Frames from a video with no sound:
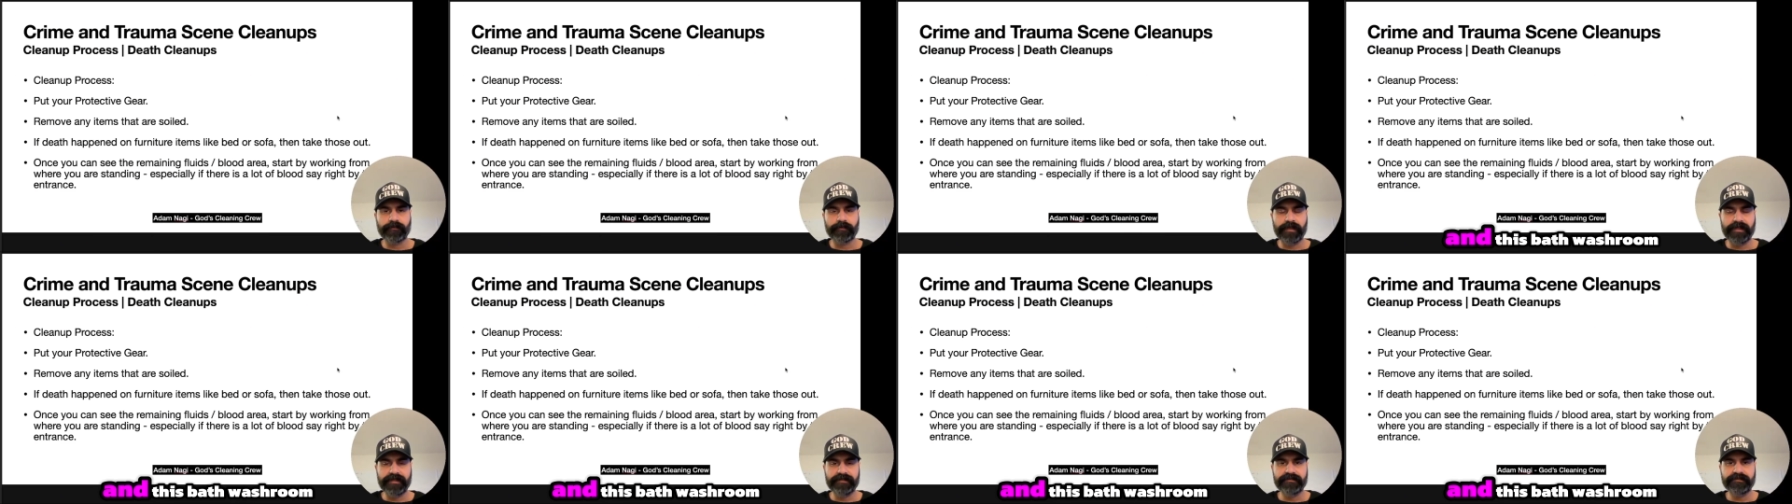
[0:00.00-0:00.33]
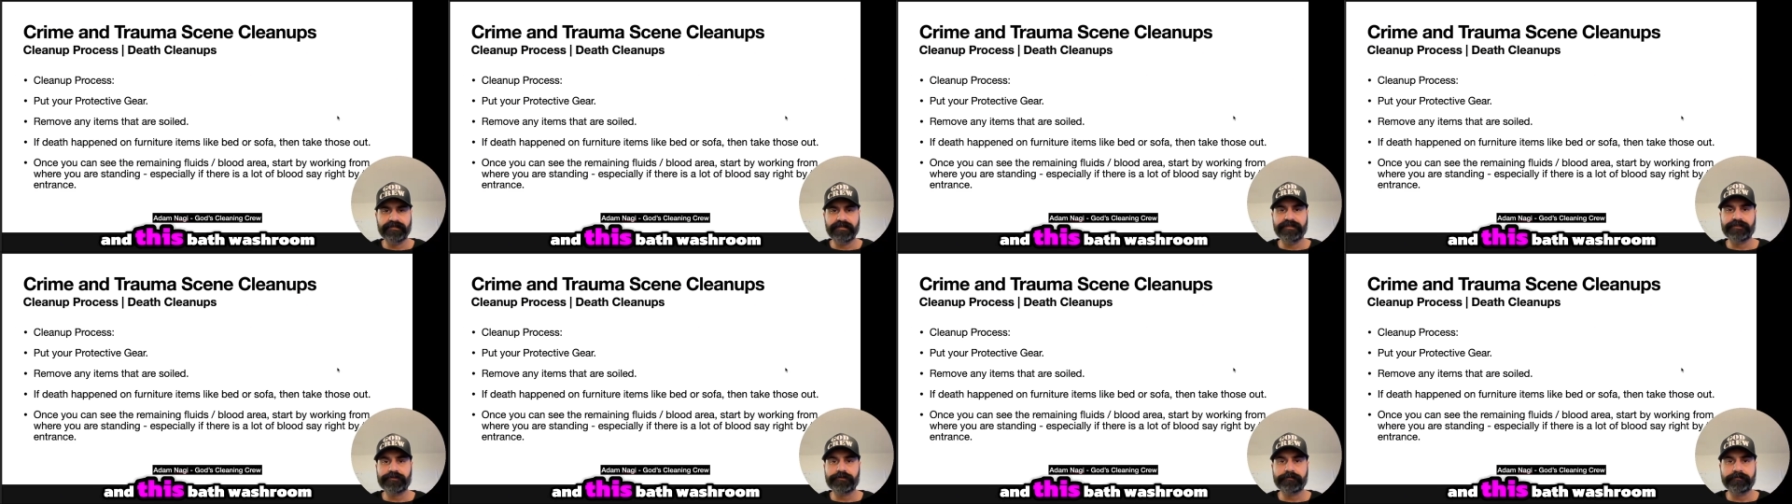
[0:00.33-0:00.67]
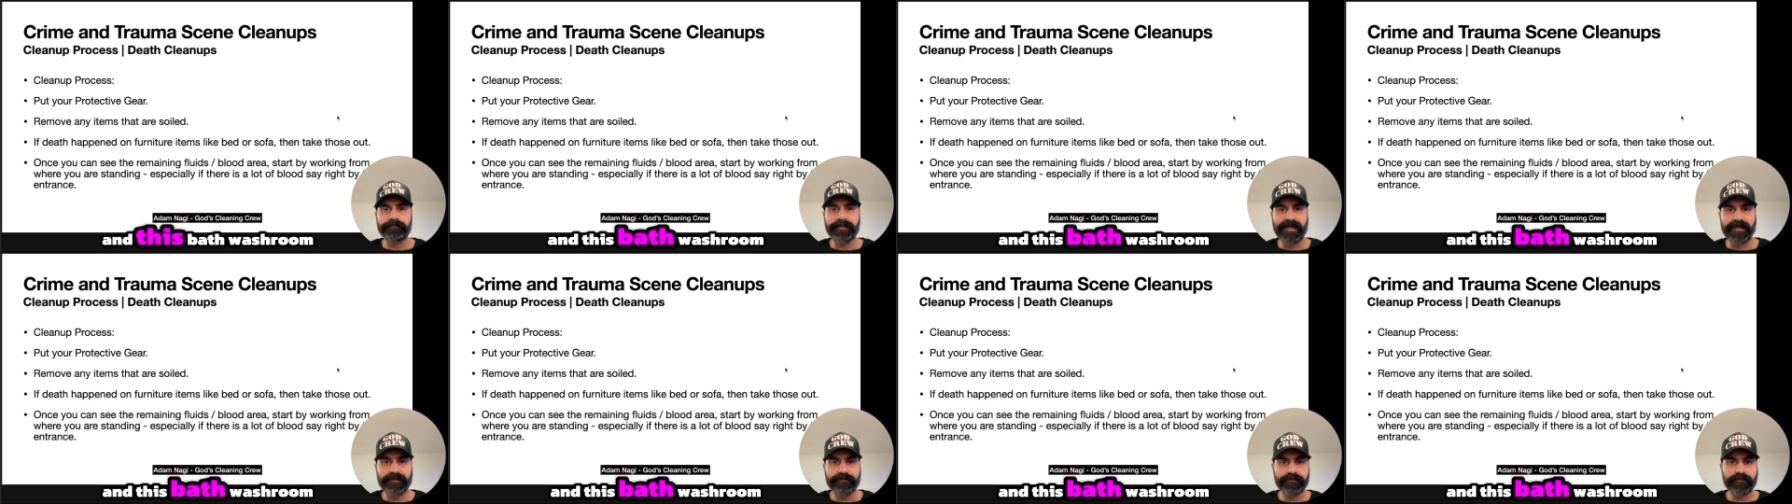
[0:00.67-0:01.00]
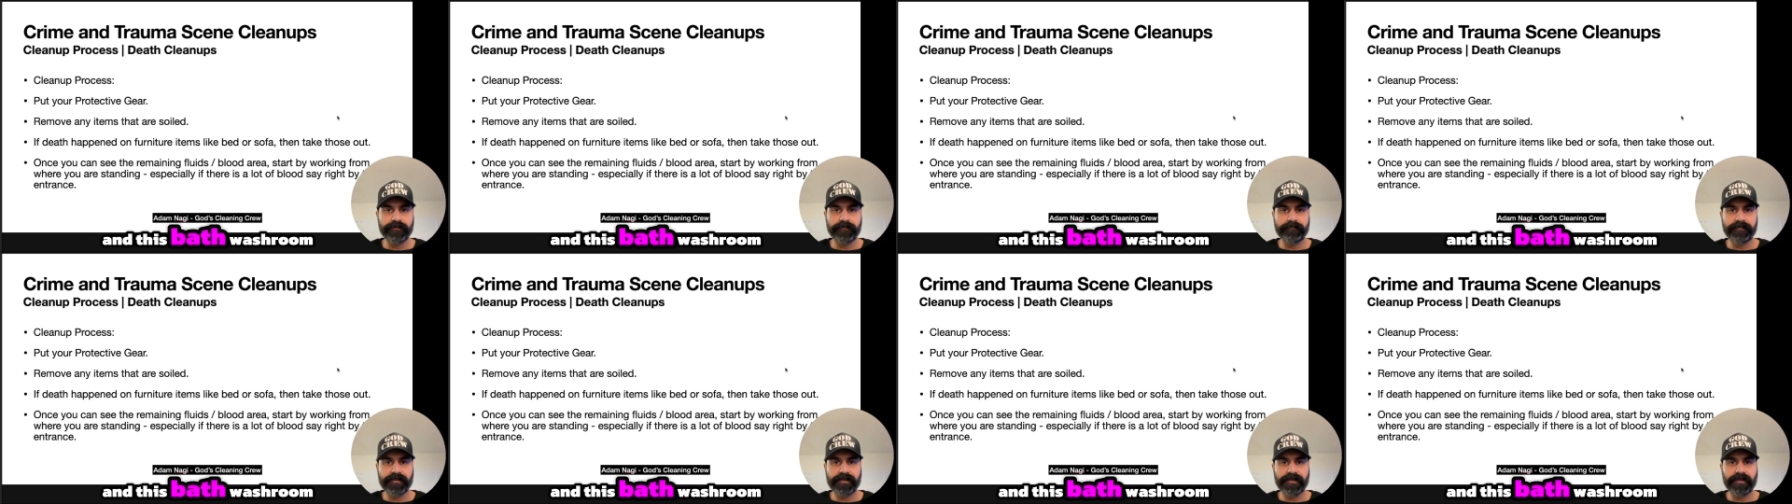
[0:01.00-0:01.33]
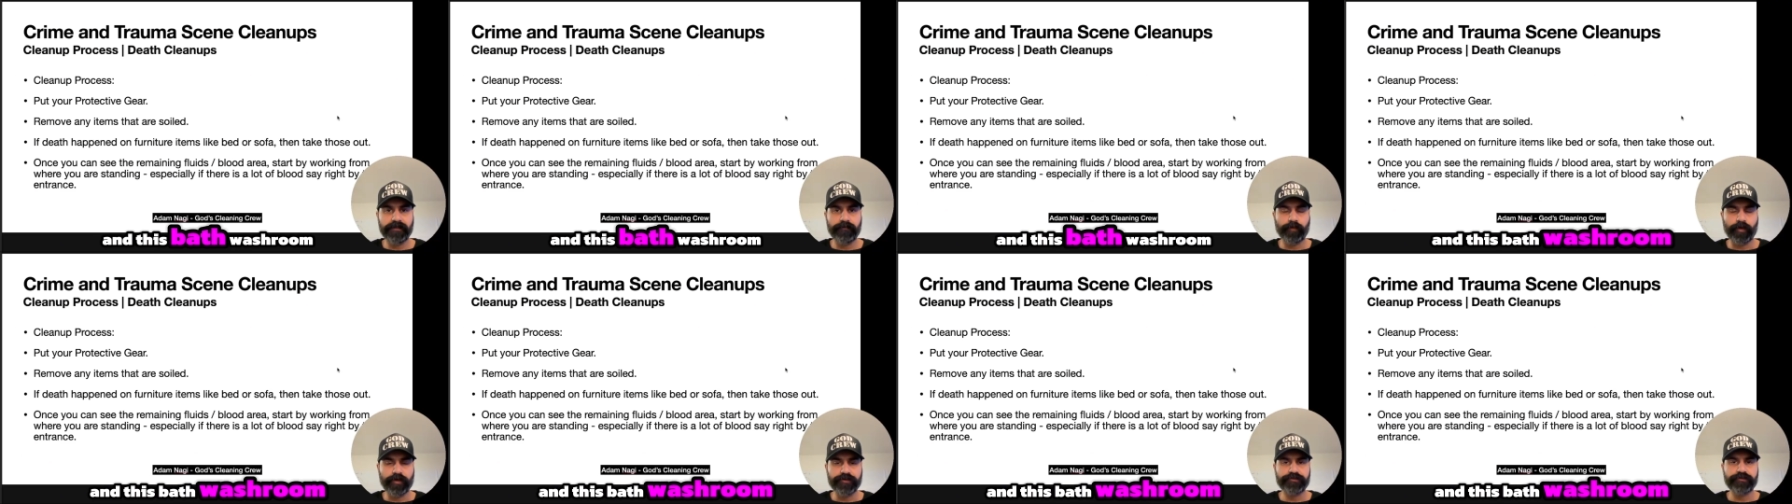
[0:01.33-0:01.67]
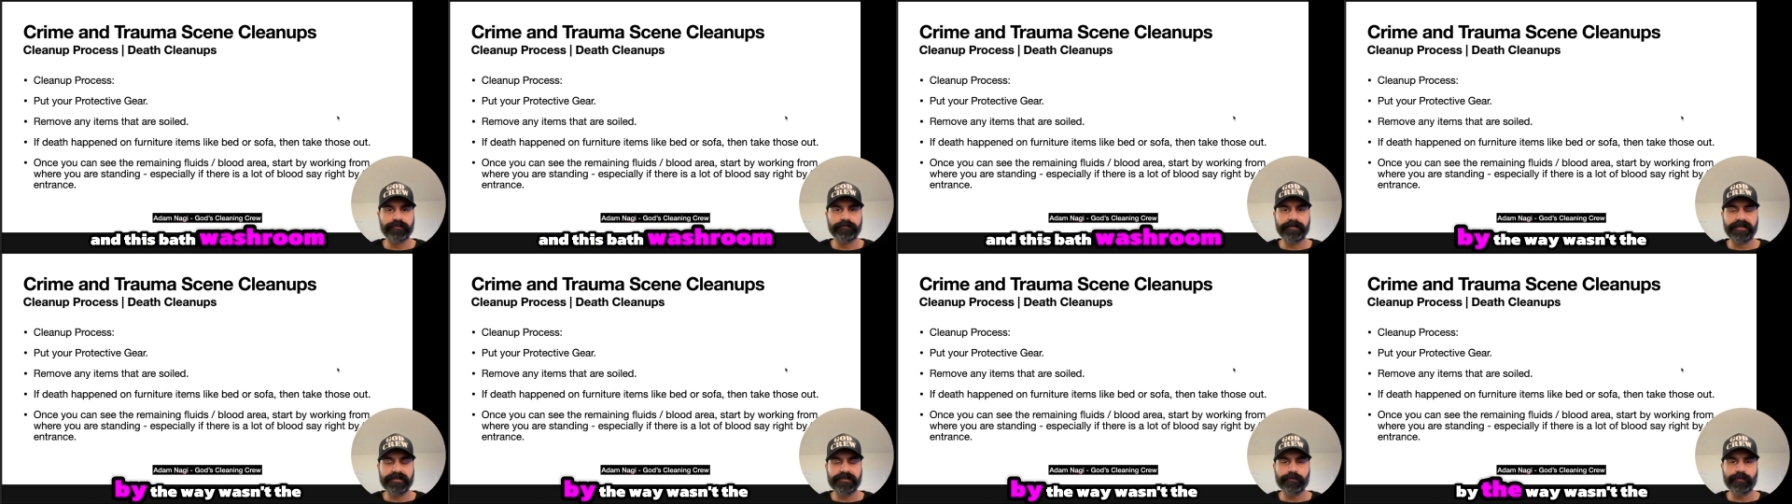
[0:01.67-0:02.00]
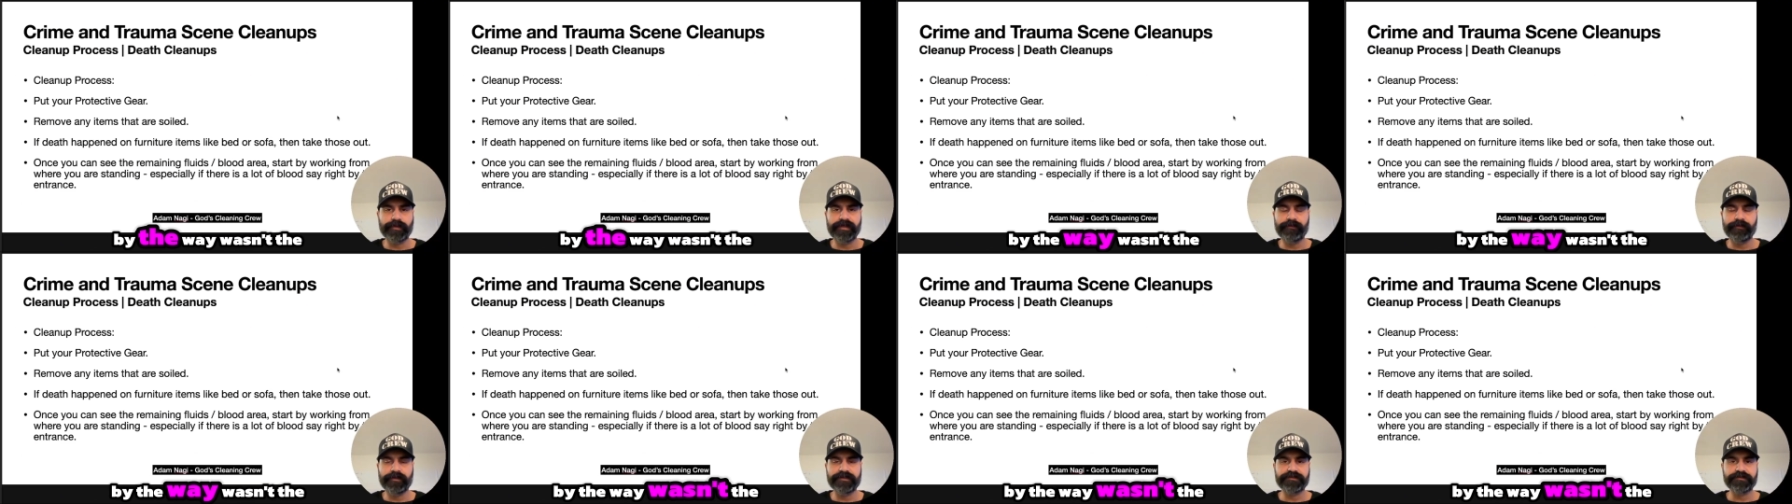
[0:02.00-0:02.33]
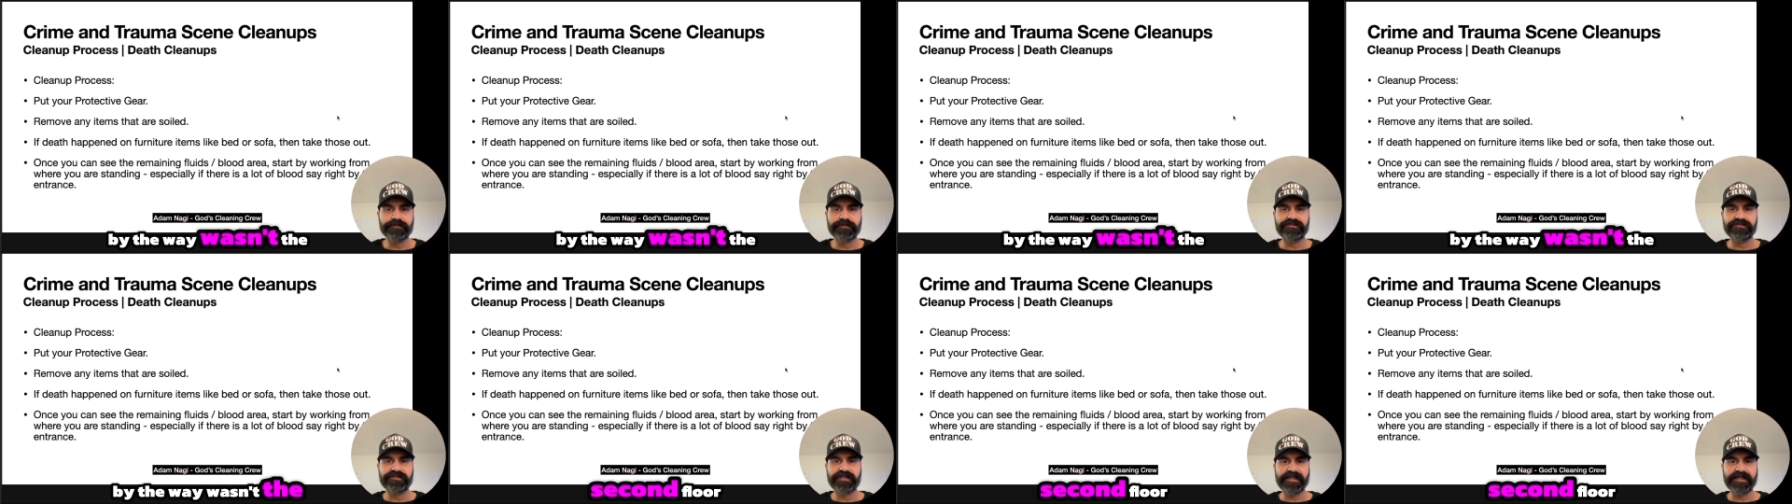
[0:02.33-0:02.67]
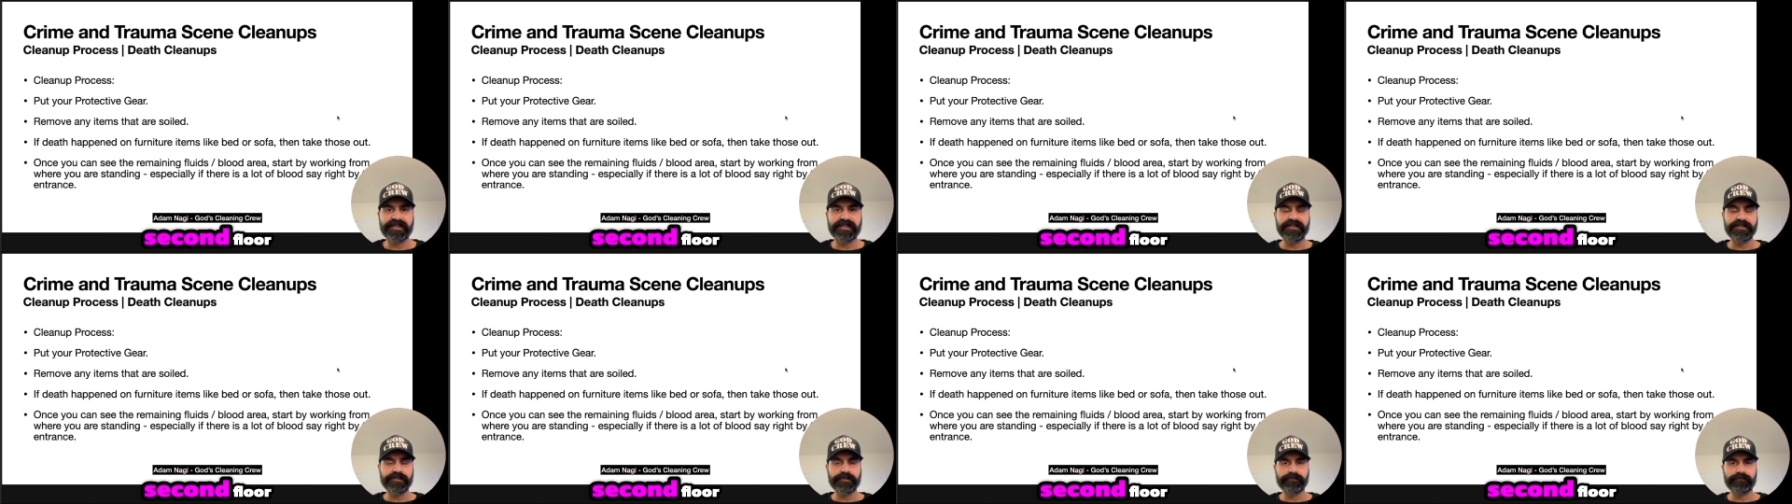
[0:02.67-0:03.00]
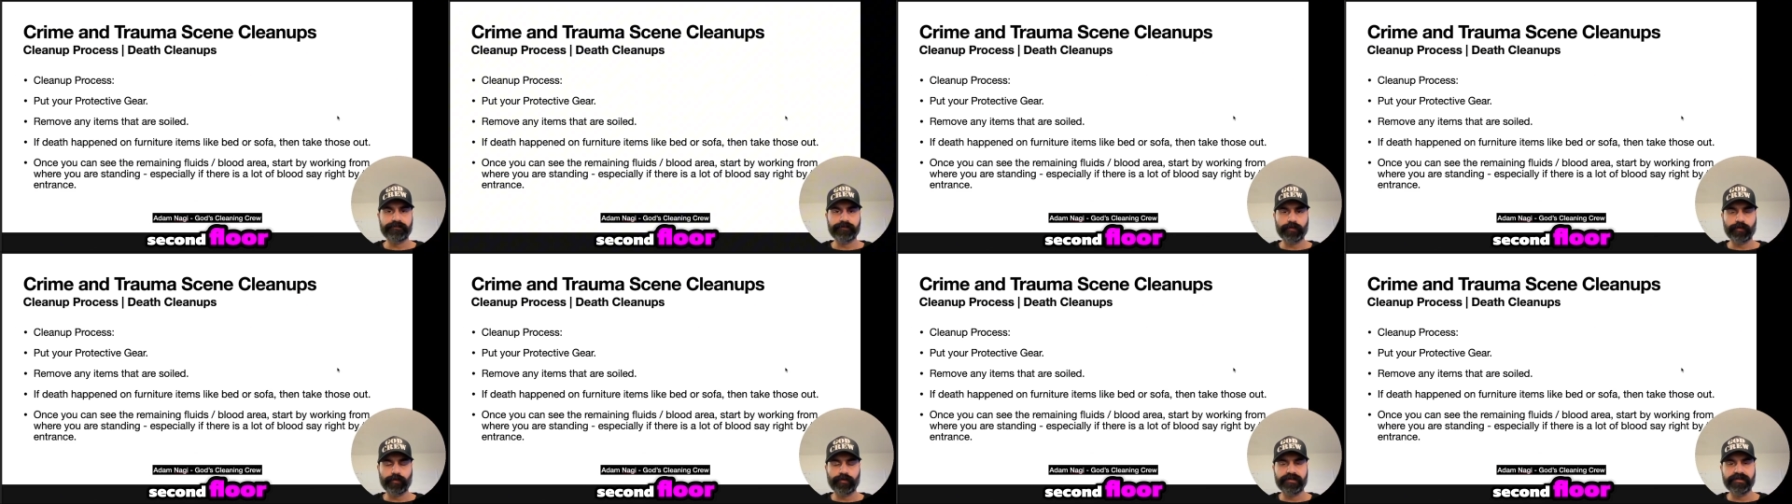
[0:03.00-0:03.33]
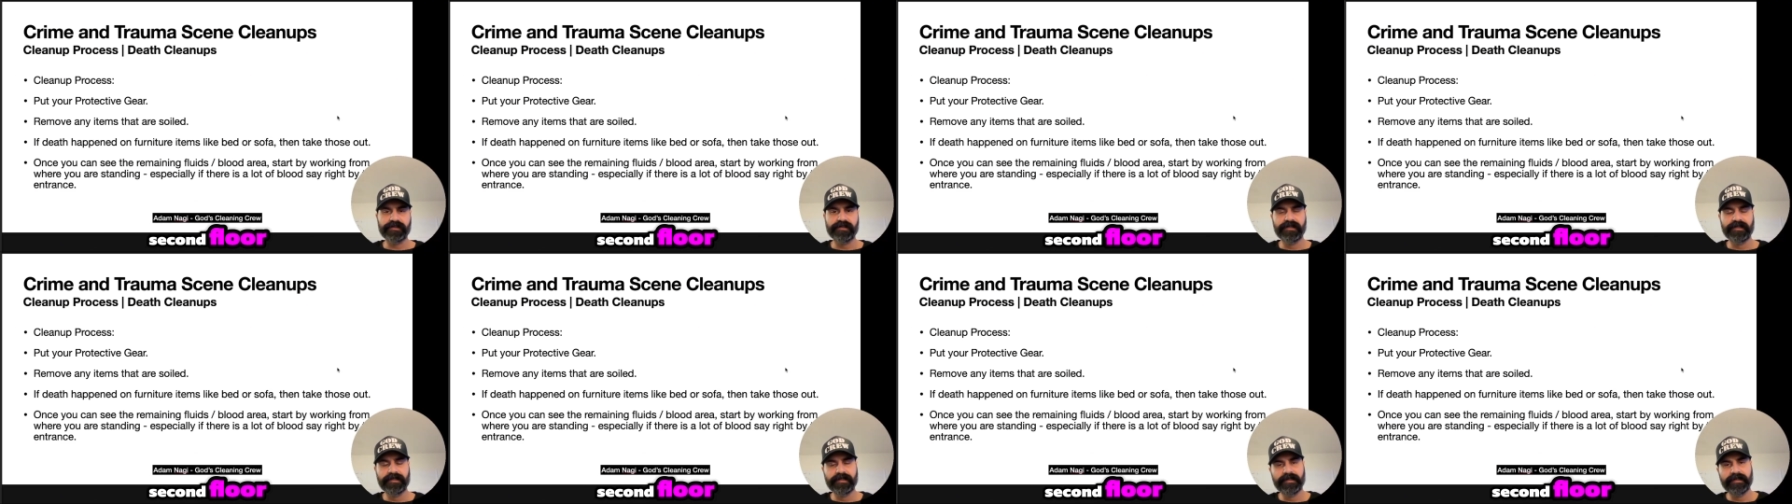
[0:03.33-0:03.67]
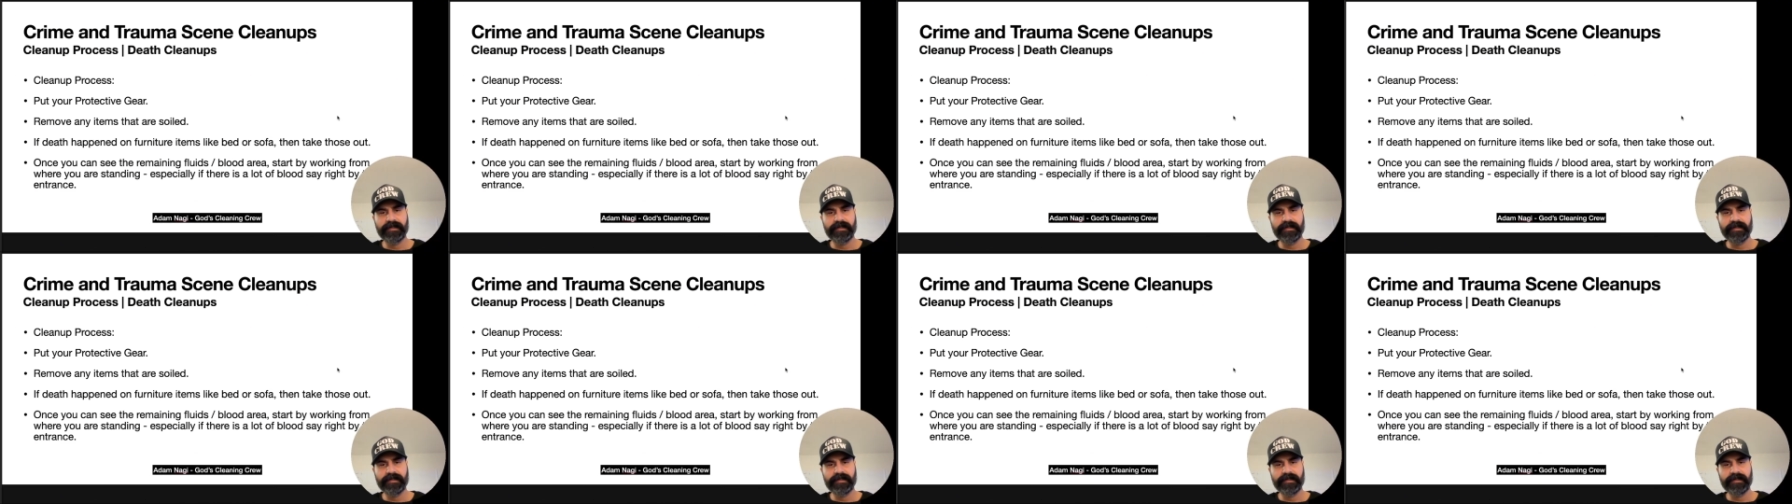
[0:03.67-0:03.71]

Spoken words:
and this washroom, by the way, was on the second floor.